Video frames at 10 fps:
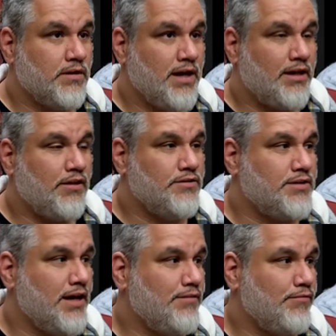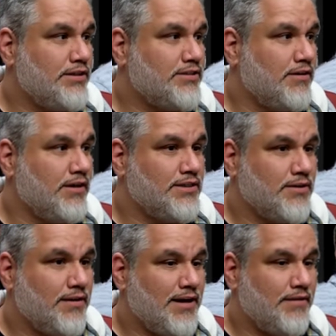I closed. I restarted it so
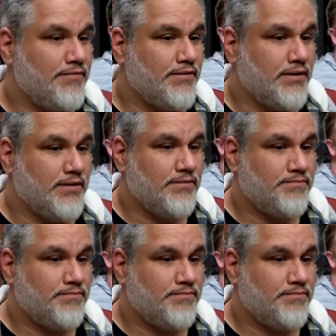I'd have, uh,